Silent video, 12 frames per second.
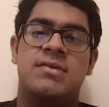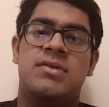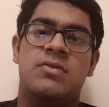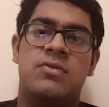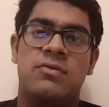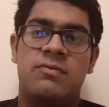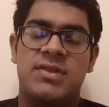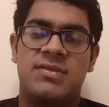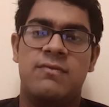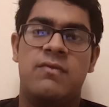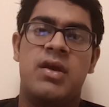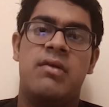
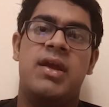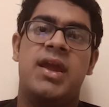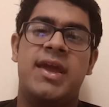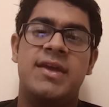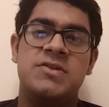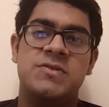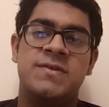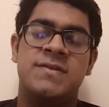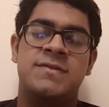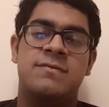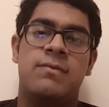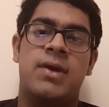with varying
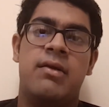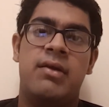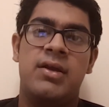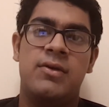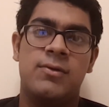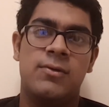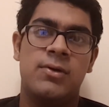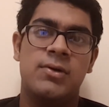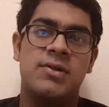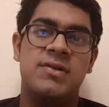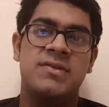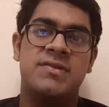ages, varying
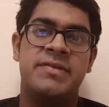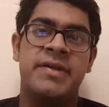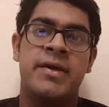goals,